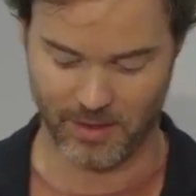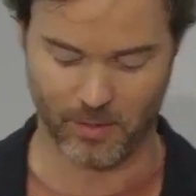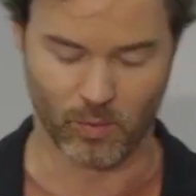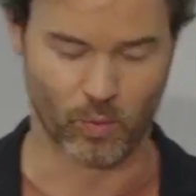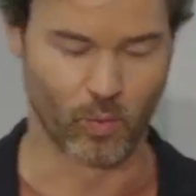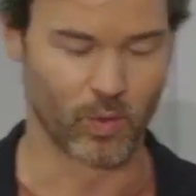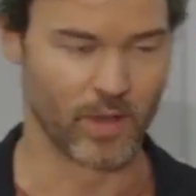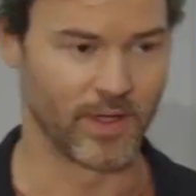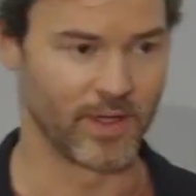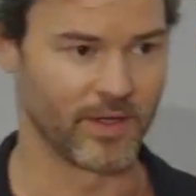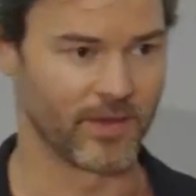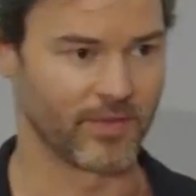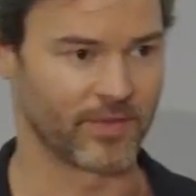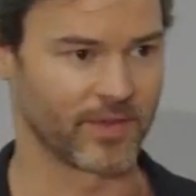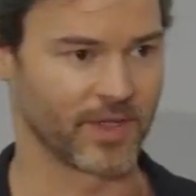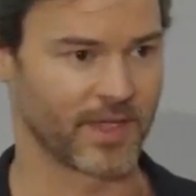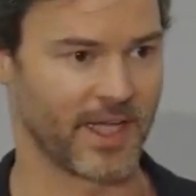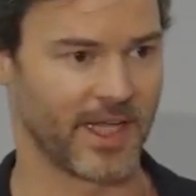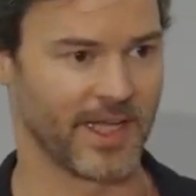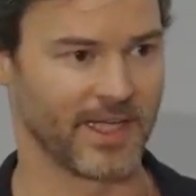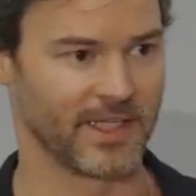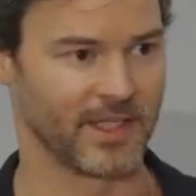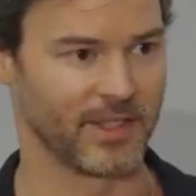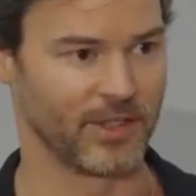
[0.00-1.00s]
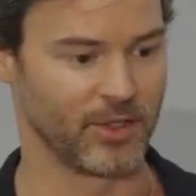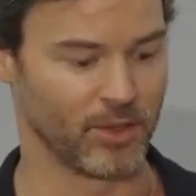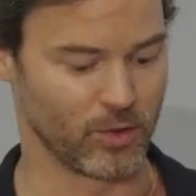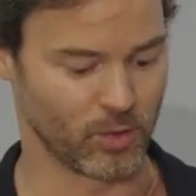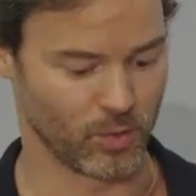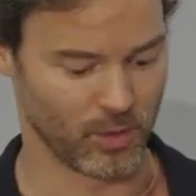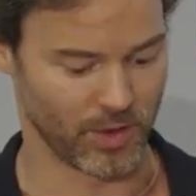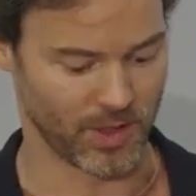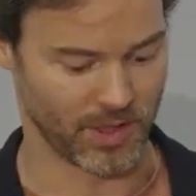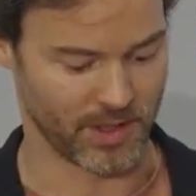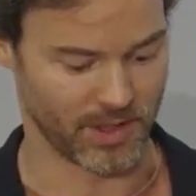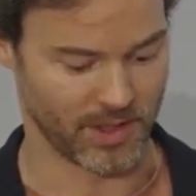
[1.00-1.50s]
with the
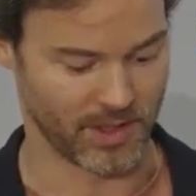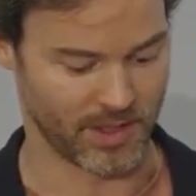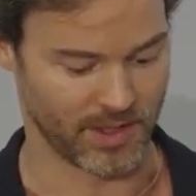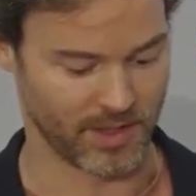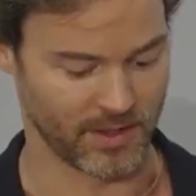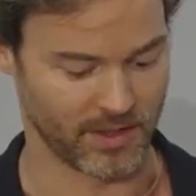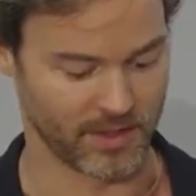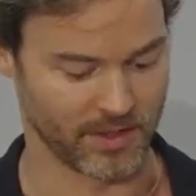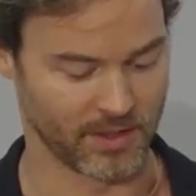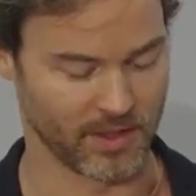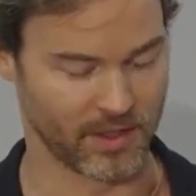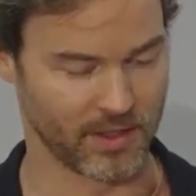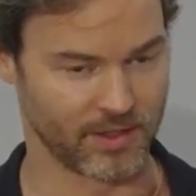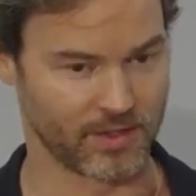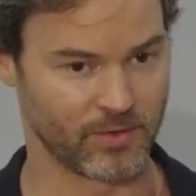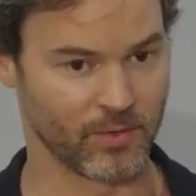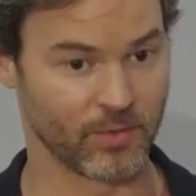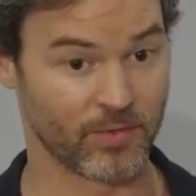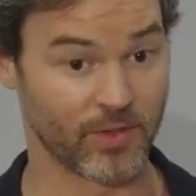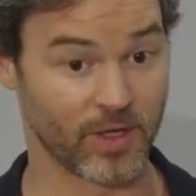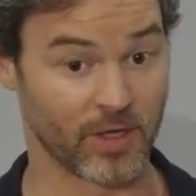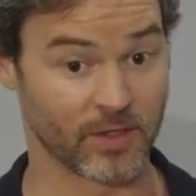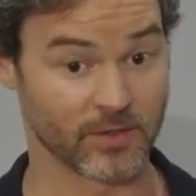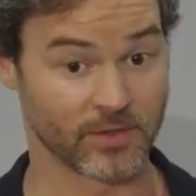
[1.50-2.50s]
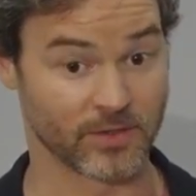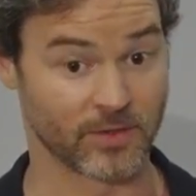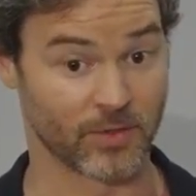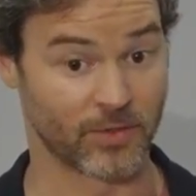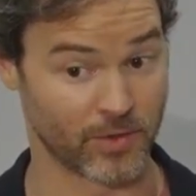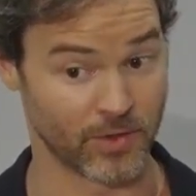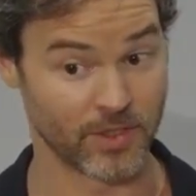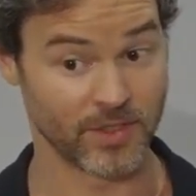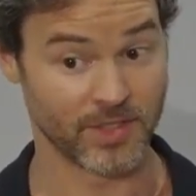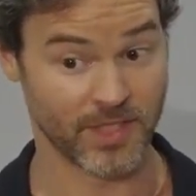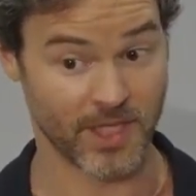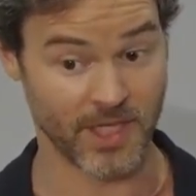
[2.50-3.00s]
KLU in
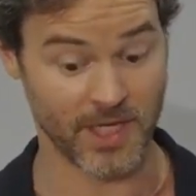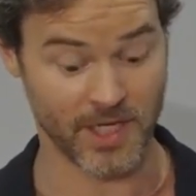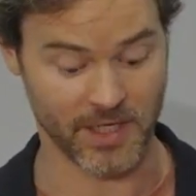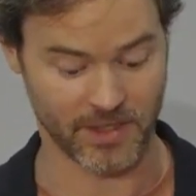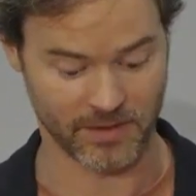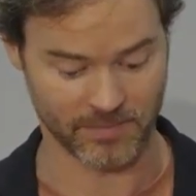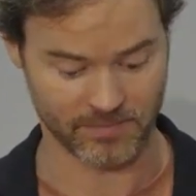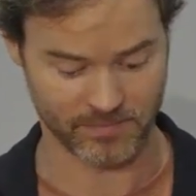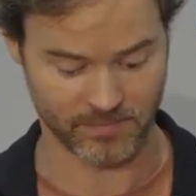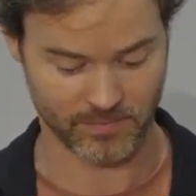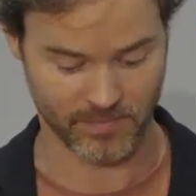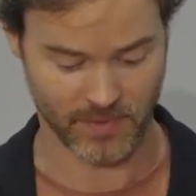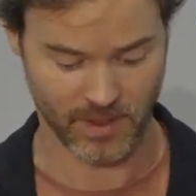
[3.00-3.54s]
2013.